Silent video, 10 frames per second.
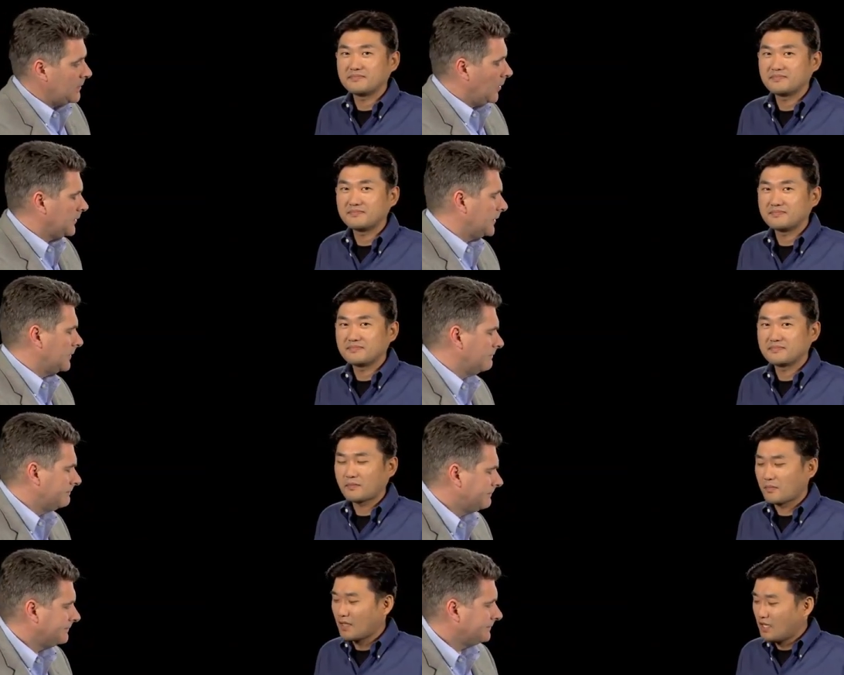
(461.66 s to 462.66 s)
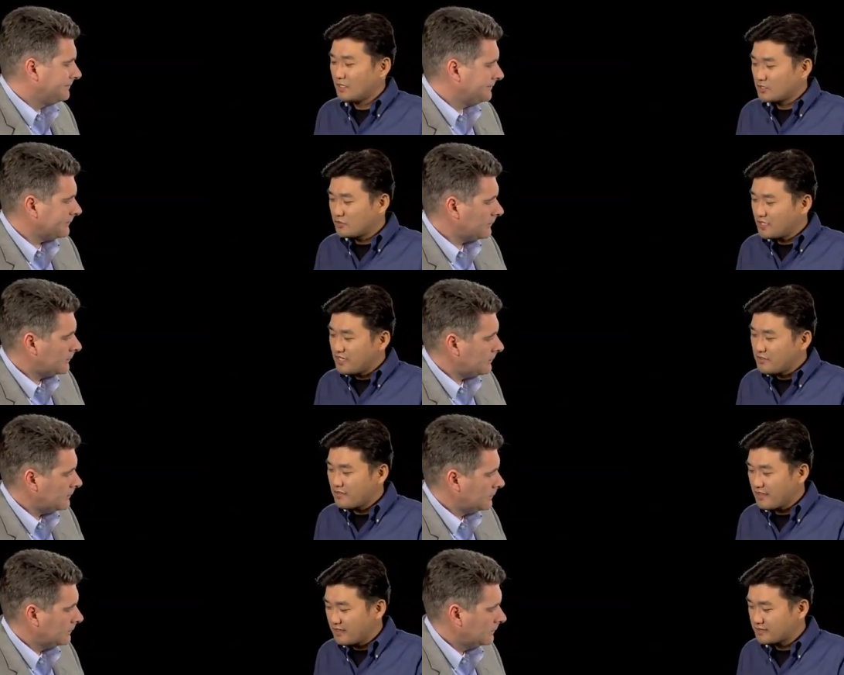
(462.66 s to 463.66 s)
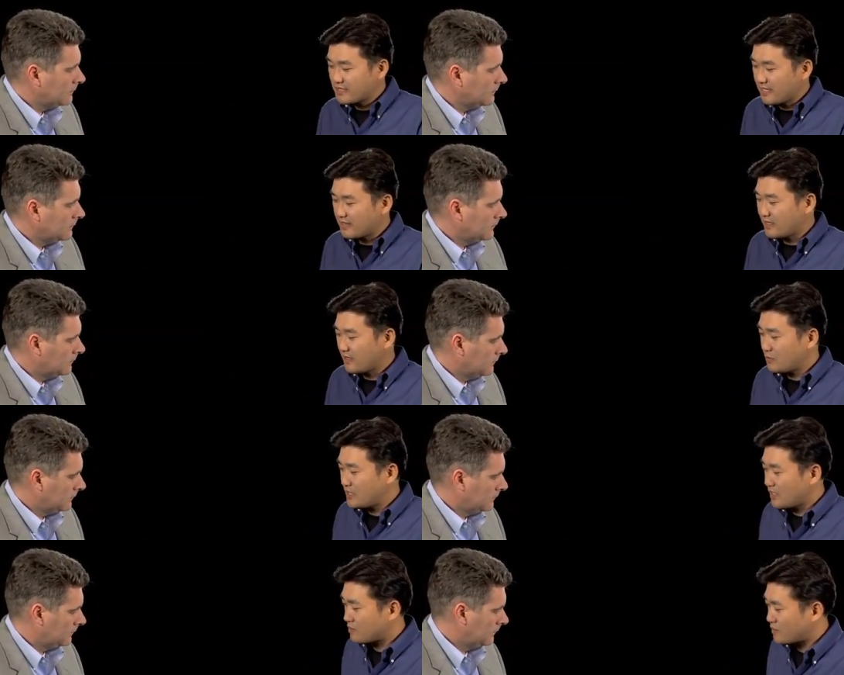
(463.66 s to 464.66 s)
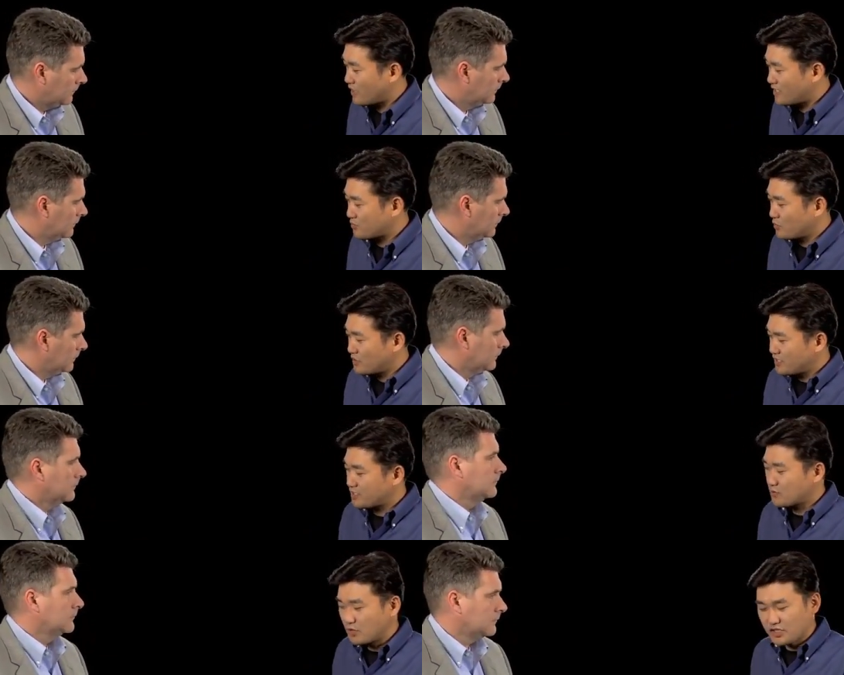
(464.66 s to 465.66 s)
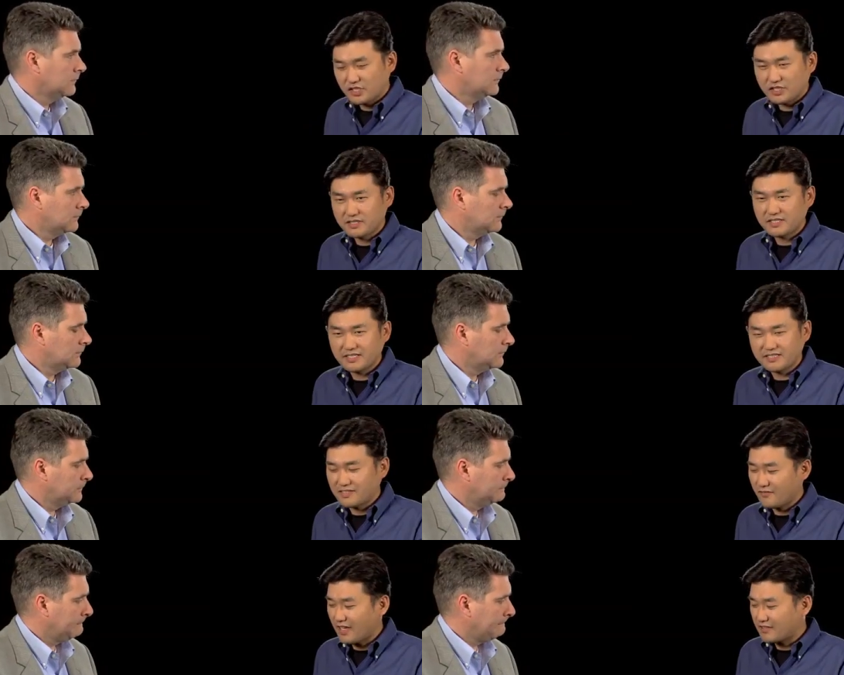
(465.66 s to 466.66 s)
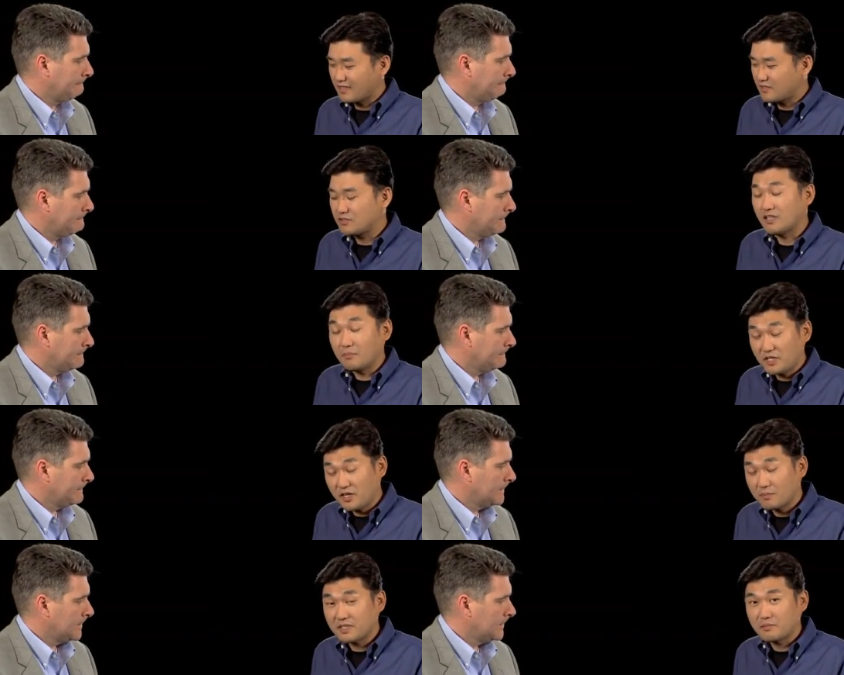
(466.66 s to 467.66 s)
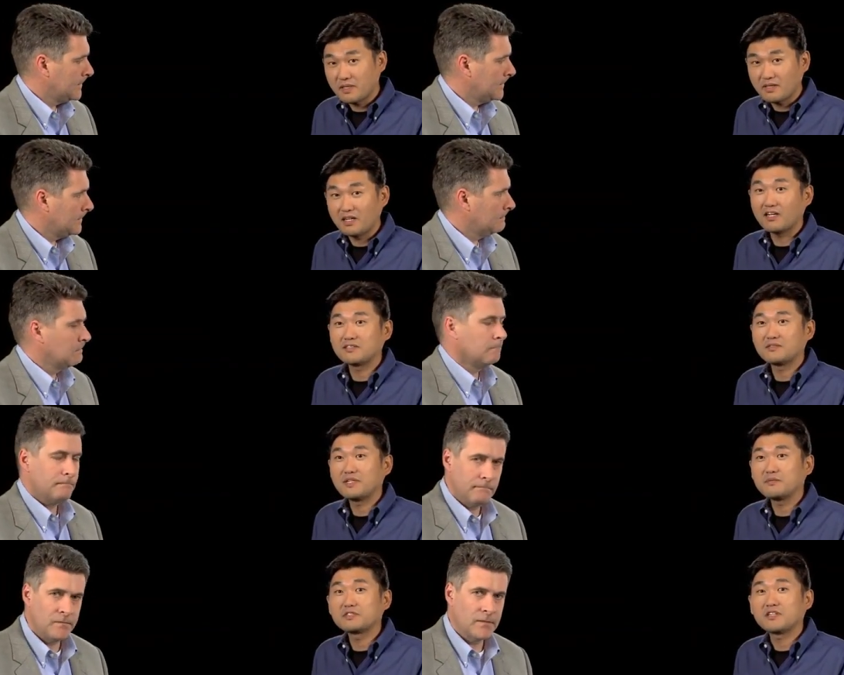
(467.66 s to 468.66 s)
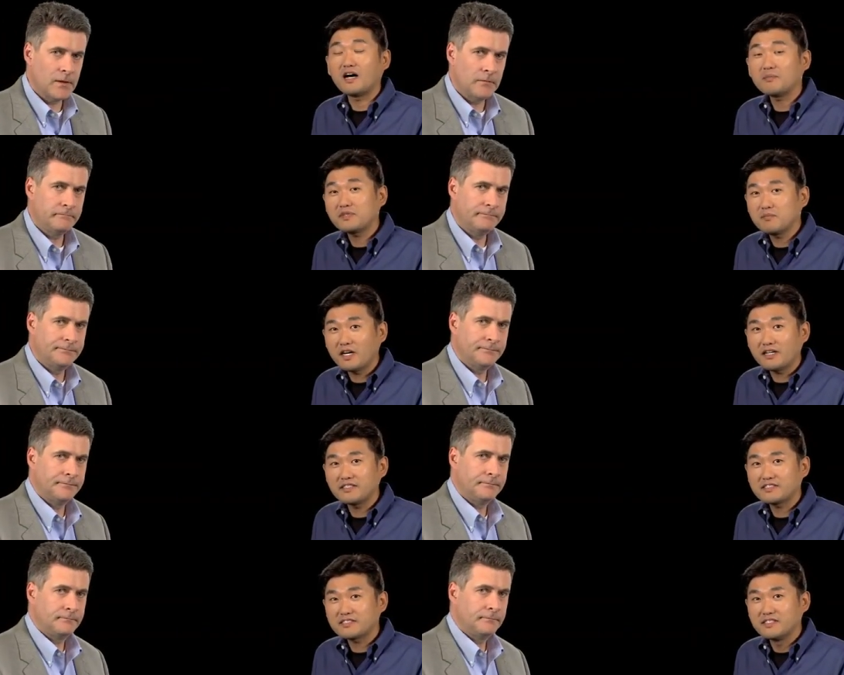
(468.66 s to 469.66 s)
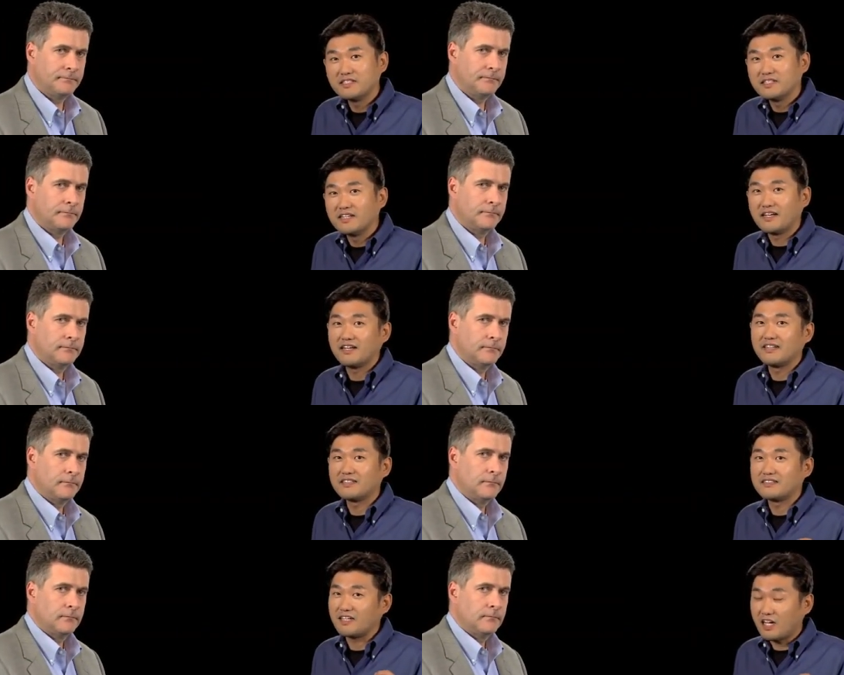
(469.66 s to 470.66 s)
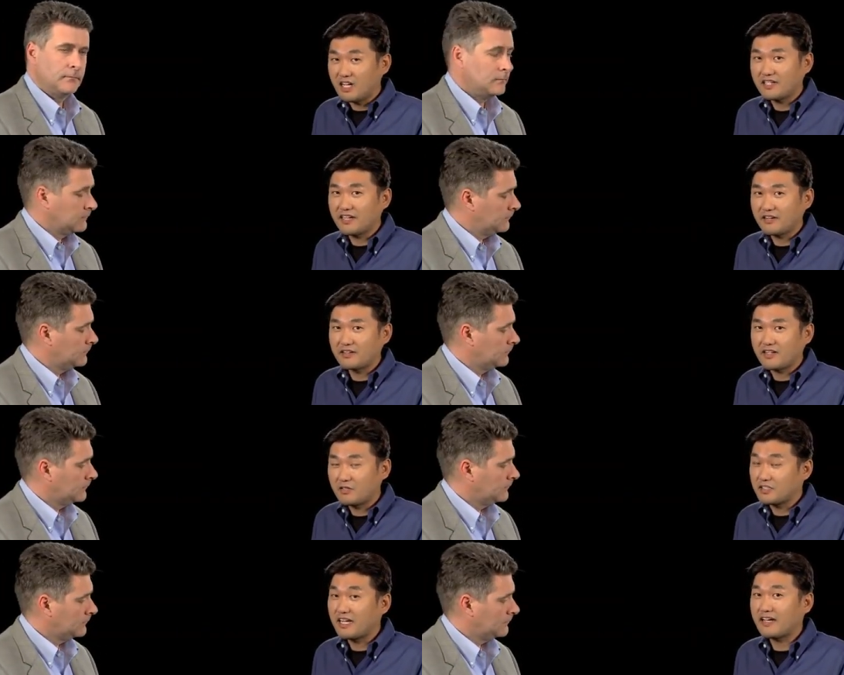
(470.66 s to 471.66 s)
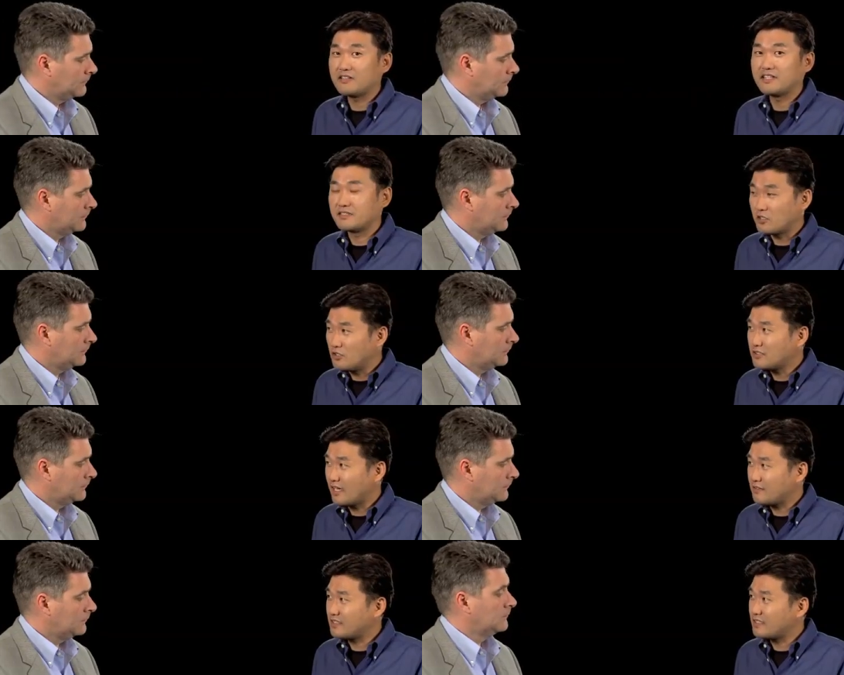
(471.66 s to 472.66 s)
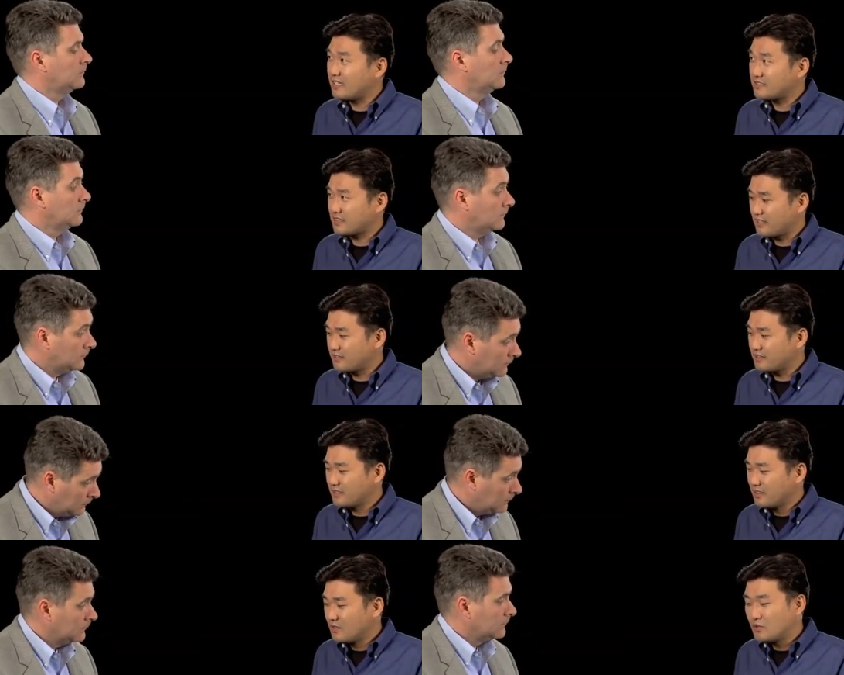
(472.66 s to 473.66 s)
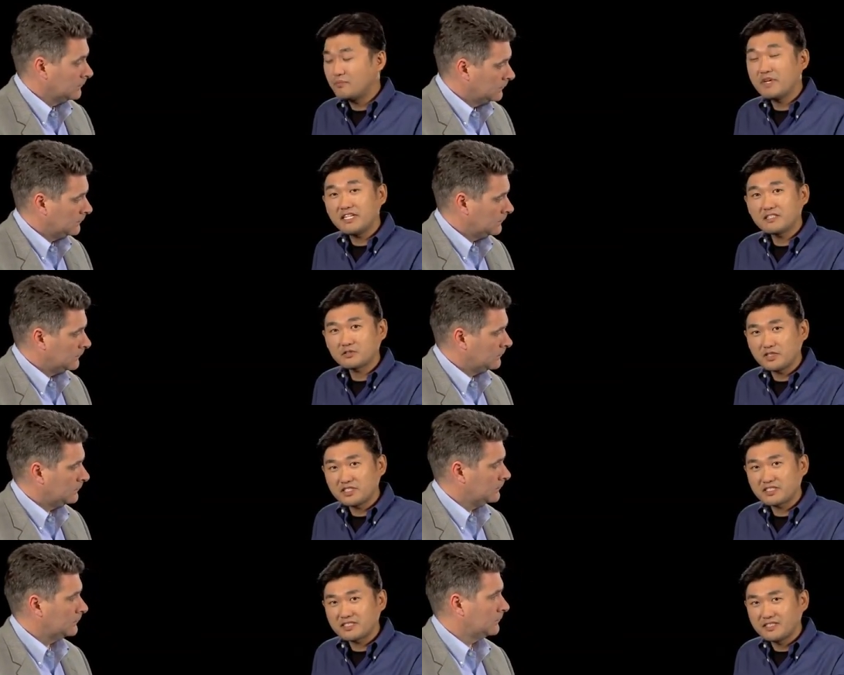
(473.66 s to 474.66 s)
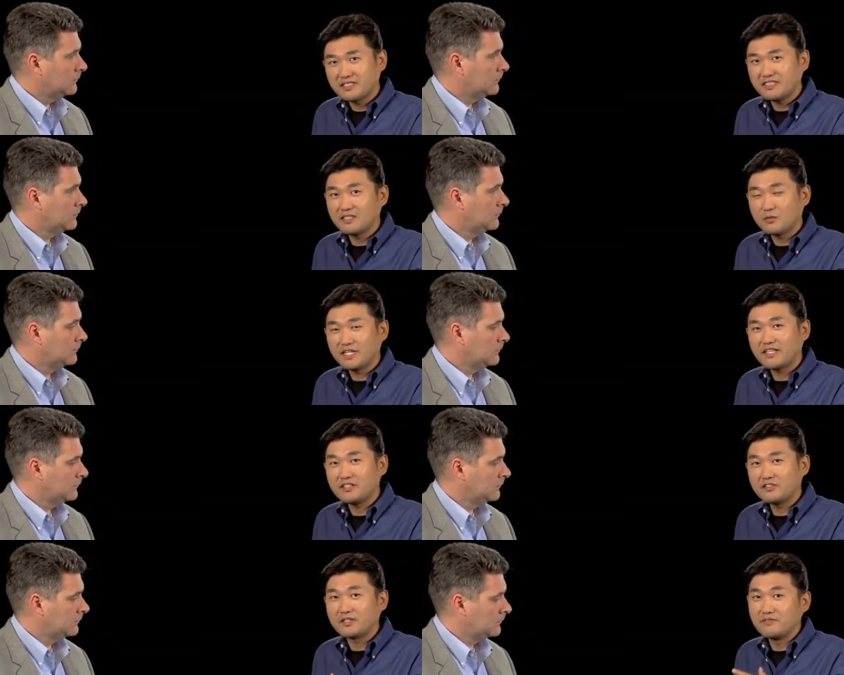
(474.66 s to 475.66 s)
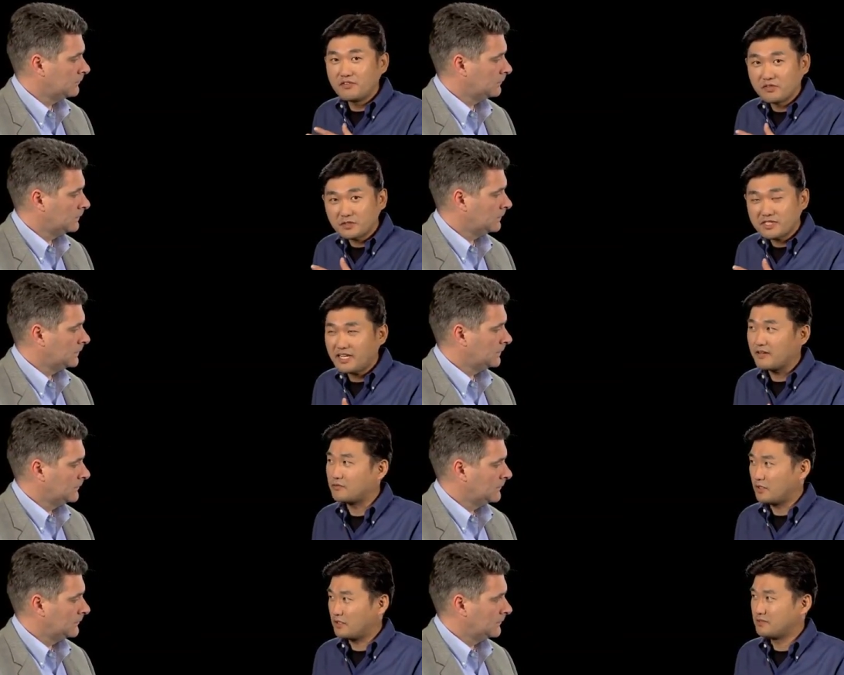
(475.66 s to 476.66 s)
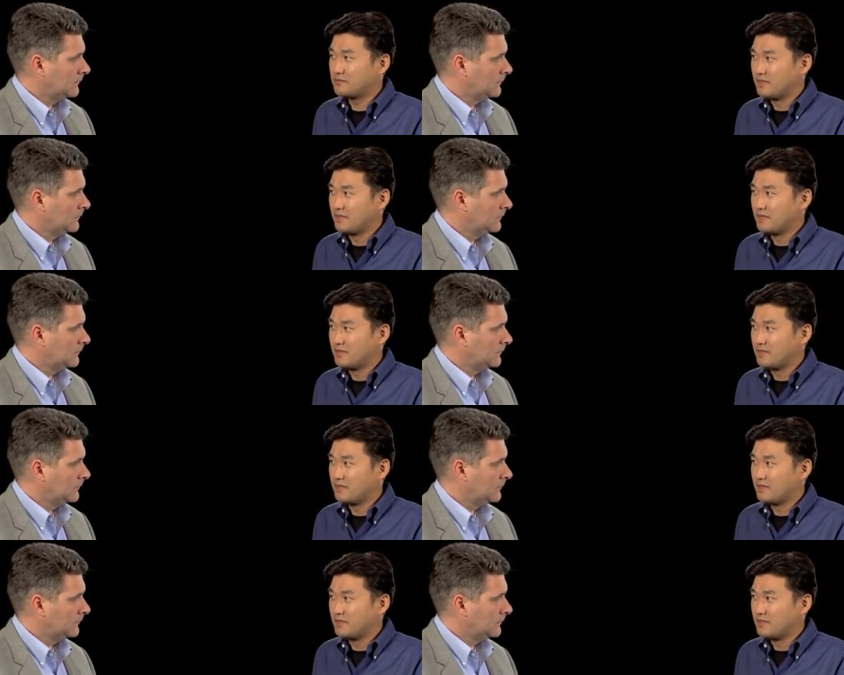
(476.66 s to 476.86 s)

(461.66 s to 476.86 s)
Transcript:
Speaker 1: these boxes?
Speaker 2: So the other things that uh, we optimize for these switches is the fact that to be optimi uh, to be able to optimize uh, the hot air, hot aisle, and cold aisle in the data center, we made the switch in a way that you can reverse the airflow.